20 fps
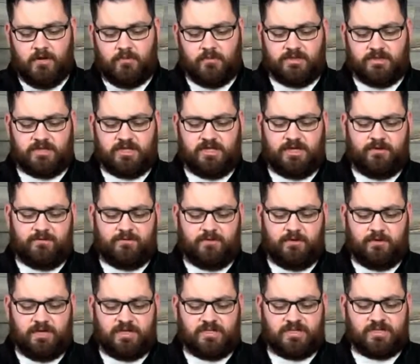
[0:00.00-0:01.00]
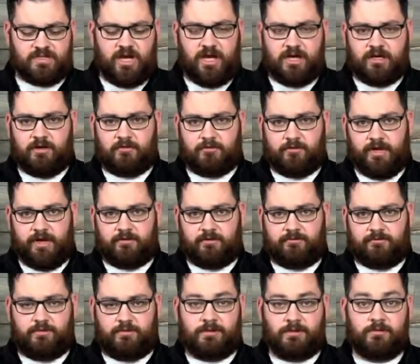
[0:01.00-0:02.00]
which gives you a shotgun
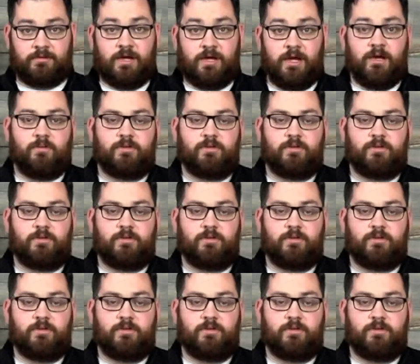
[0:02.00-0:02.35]
microphone,